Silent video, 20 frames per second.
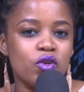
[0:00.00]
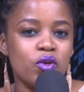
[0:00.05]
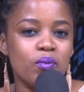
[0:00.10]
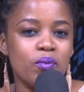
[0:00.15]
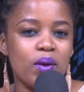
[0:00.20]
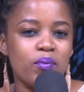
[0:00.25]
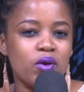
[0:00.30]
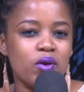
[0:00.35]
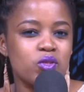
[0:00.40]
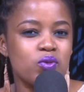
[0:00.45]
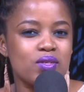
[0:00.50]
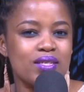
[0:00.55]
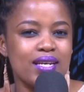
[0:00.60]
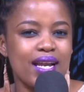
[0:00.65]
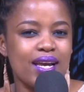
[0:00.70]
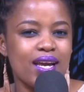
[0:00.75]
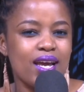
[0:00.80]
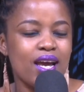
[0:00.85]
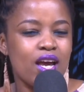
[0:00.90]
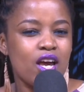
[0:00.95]
my boss was
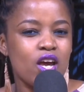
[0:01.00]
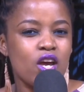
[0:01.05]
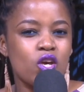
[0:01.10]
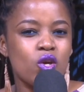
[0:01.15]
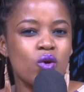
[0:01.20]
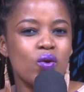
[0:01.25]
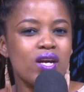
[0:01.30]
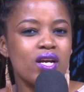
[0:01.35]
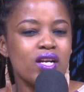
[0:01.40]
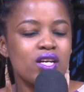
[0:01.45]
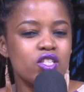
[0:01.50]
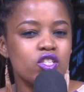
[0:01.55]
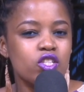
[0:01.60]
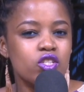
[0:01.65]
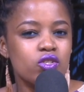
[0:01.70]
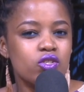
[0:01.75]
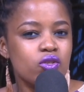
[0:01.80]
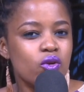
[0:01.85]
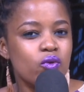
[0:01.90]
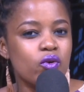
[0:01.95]
like, your English
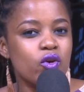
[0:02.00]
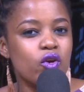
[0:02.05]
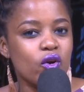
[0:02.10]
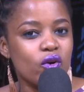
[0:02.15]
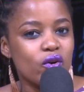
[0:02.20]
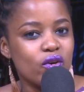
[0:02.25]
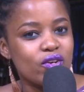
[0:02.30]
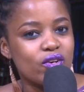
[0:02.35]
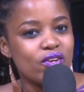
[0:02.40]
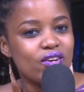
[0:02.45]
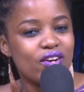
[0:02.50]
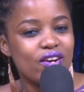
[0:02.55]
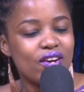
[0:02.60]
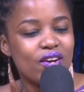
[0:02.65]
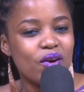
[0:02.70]
is so good.